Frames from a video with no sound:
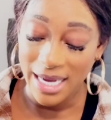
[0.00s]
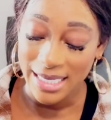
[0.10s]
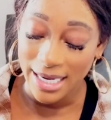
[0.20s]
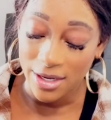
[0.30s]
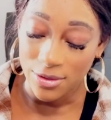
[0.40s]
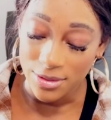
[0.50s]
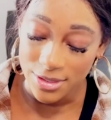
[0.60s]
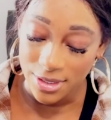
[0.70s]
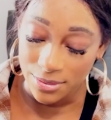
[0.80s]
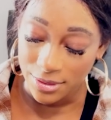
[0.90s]
And I
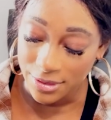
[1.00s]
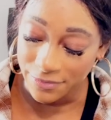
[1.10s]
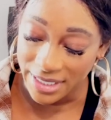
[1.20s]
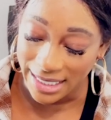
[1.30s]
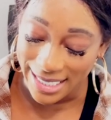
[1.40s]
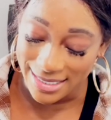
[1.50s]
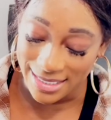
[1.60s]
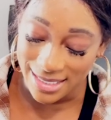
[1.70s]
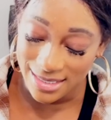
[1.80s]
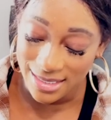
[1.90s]
also love the
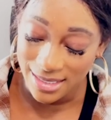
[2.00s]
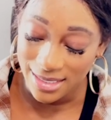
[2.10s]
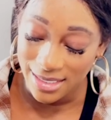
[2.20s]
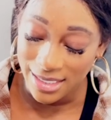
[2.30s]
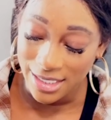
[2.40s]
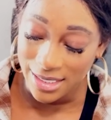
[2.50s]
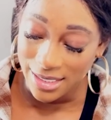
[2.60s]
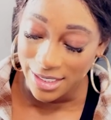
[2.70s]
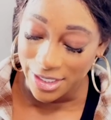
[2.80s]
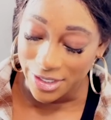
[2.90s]
laces.
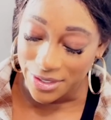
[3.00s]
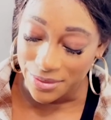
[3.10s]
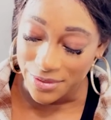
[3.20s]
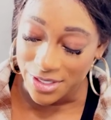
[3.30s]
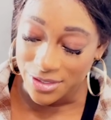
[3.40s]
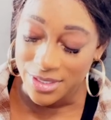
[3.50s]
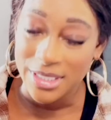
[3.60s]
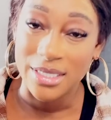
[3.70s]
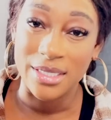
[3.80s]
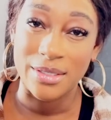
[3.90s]
You know, they just
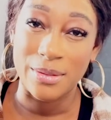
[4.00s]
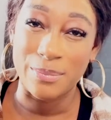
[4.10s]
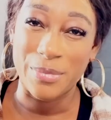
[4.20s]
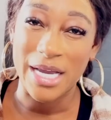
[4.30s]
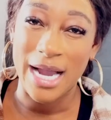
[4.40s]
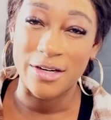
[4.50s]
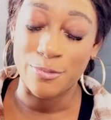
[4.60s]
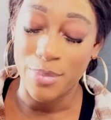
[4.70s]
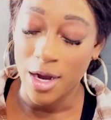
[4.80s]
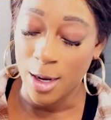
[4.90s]
kind of
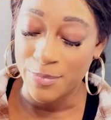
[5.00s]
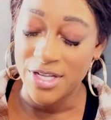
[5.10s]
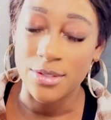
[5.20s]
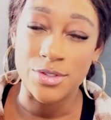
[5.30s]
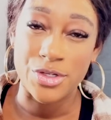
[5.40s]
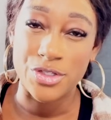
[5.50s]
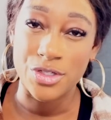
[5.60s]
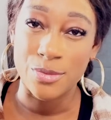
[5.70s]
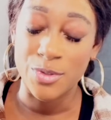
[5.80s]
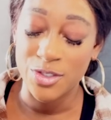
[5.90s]
pop. They don't do
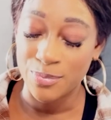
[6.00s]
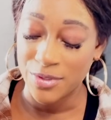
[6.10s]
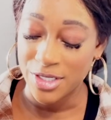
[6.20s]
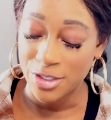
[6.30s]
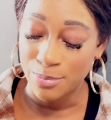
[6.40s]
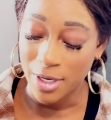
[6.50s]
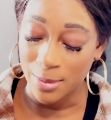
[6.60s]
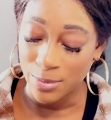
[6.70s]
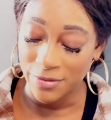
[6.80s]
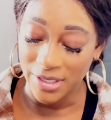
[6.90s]
too much, but they do
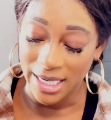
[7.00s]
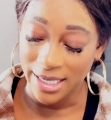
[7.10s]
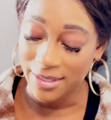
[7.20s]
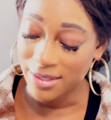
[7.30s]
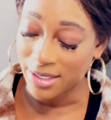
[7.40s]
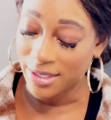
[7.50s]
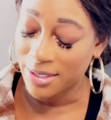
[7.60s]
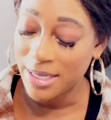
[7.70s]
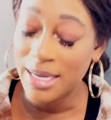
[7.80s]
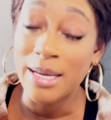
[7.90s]
pop with like the
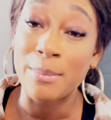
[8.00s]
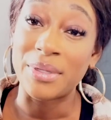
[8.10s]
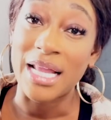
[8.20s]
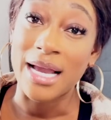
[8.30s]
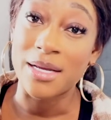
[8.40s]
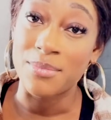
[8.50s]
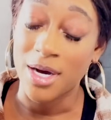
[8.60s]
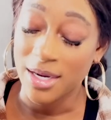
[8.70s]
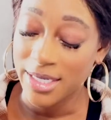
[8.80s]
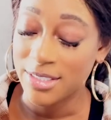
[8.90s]
black
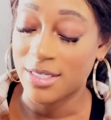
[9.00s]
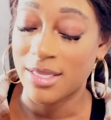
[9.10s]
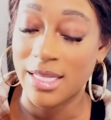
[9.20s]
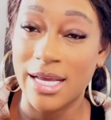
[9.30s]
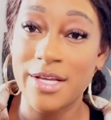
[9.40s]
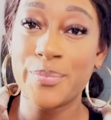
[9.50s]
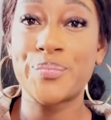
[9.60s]
markings on there.